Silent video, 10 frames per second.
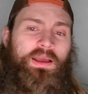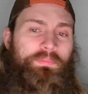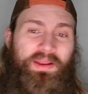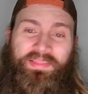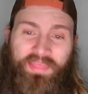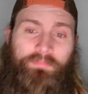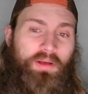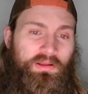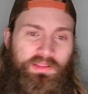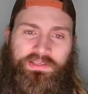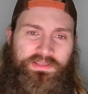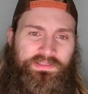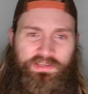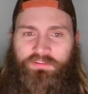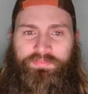But I think Buckley does
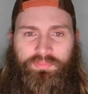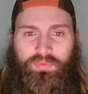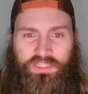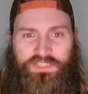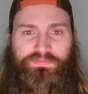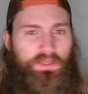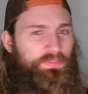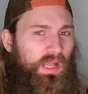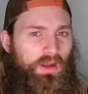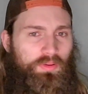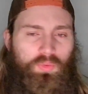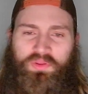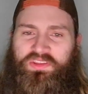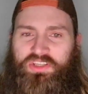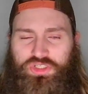enough with his big power,
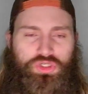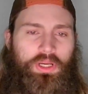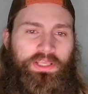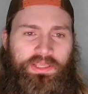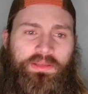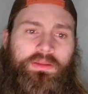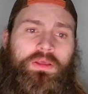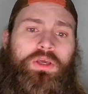with his striking,